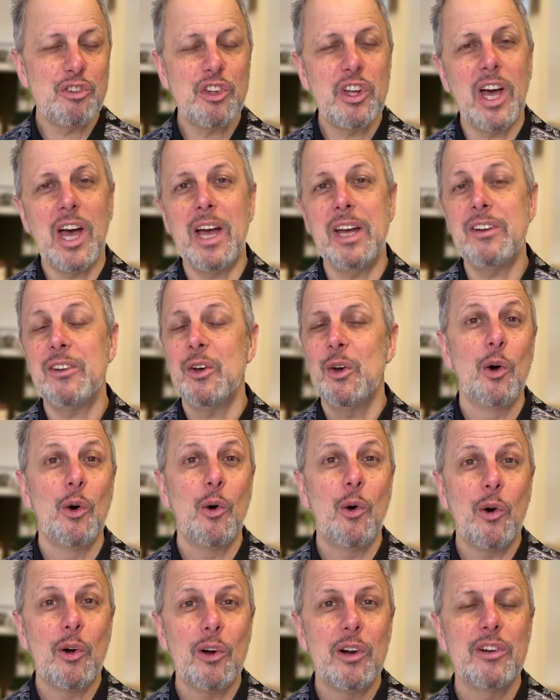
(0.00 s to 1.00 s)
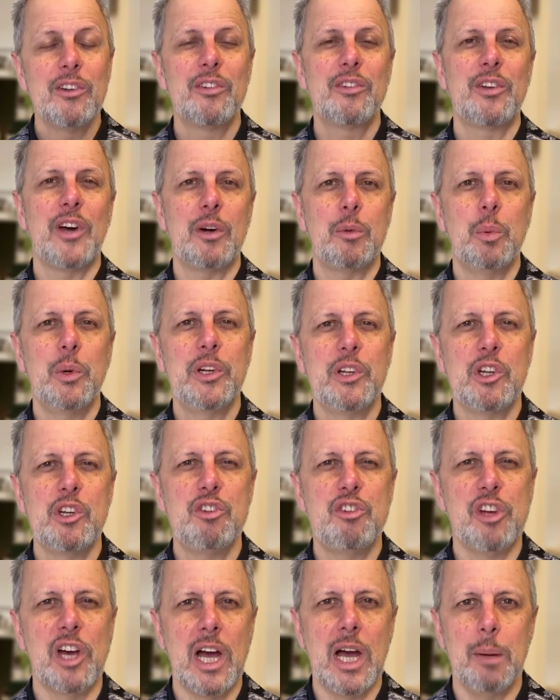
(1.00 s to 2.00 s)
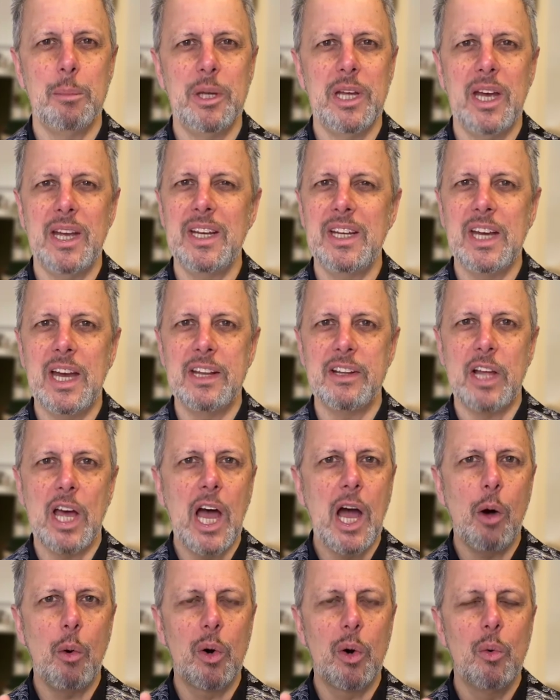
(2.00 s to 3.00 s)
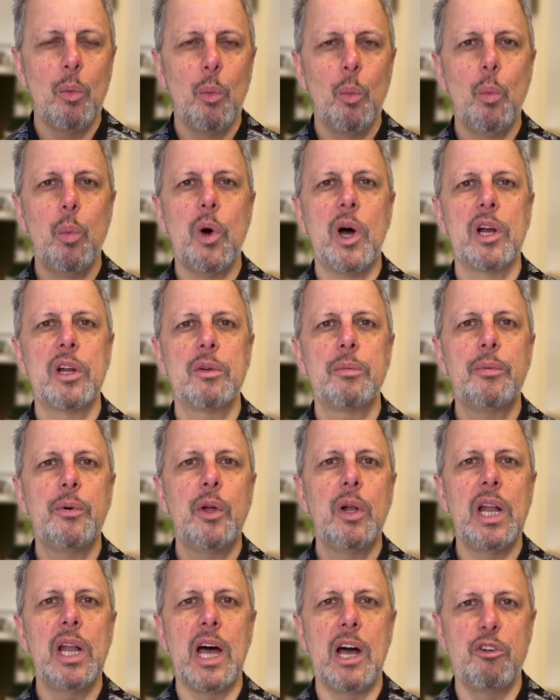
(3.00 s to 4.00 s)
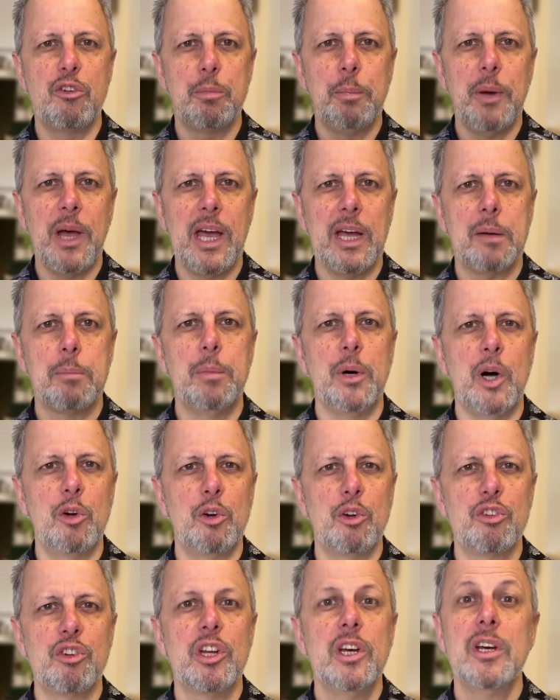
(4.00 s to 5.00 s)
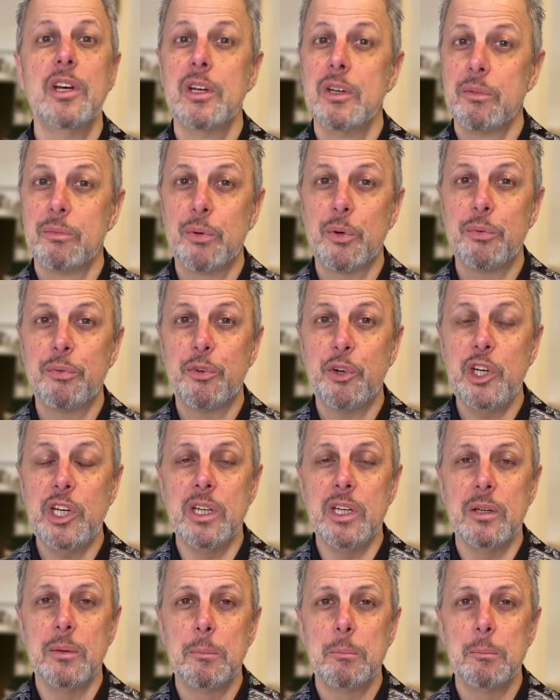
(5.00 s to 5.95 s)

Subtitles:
guide or start with Kajabi and get our wonderful launch pack bonus for free.